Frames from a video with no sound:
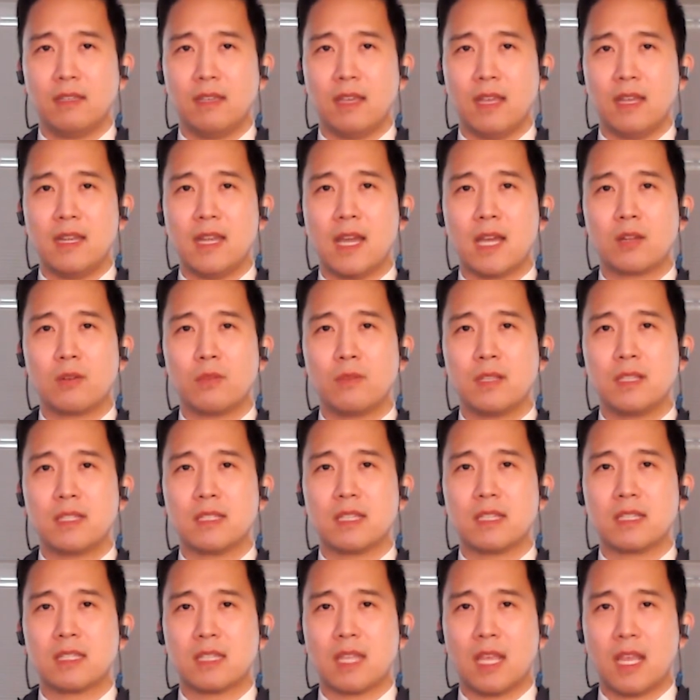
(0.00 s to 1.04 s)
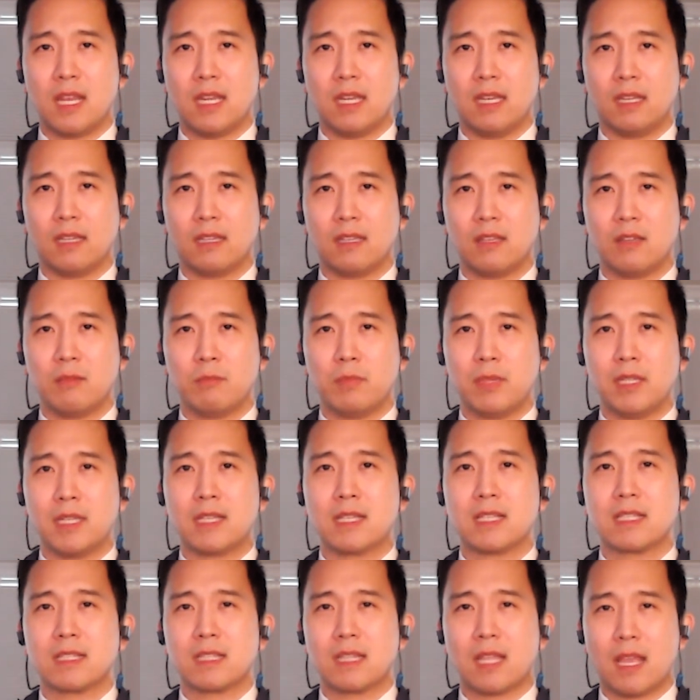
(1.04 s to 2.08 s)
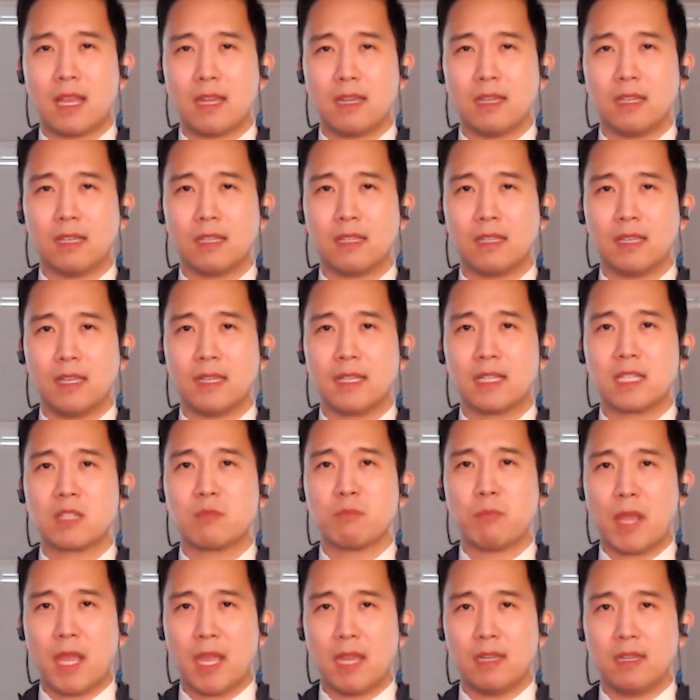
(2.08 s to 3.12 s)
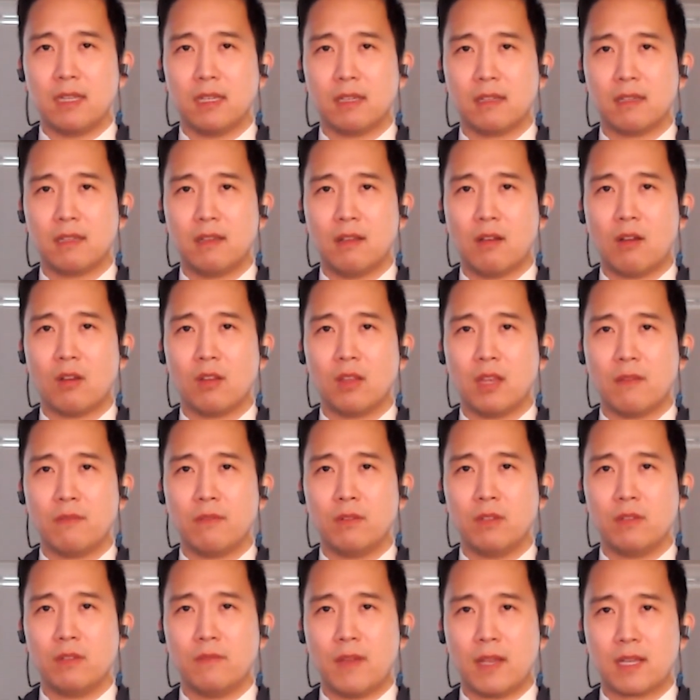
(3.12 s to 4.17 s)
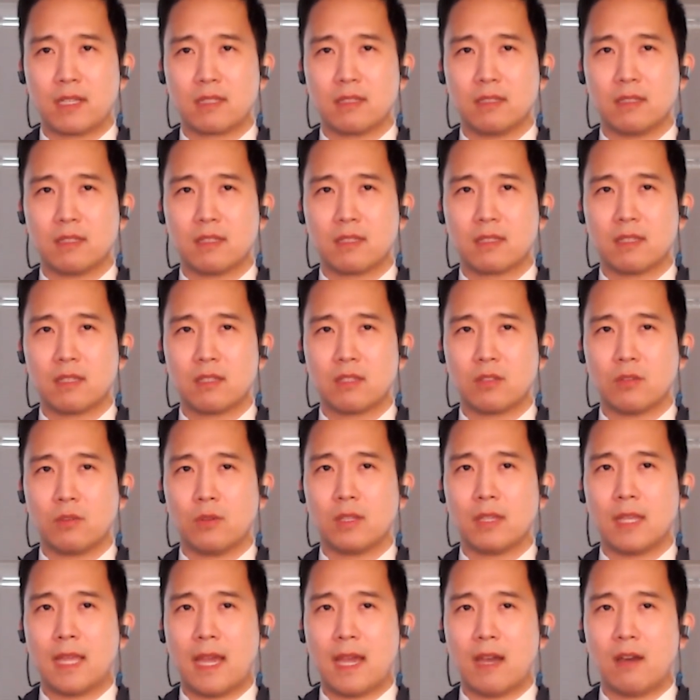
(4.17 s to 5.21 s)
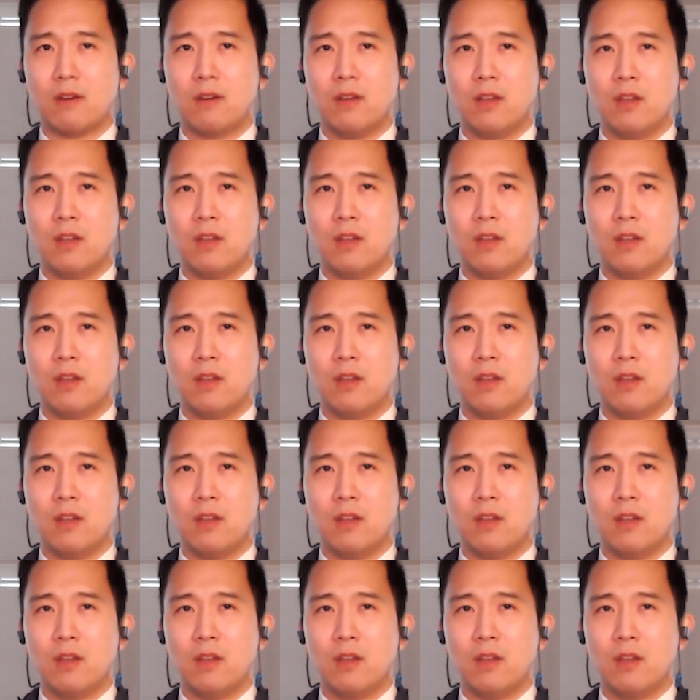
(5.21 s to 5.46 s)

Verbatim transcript: and not only sustaining, but extending and expanding our level of excellence to allow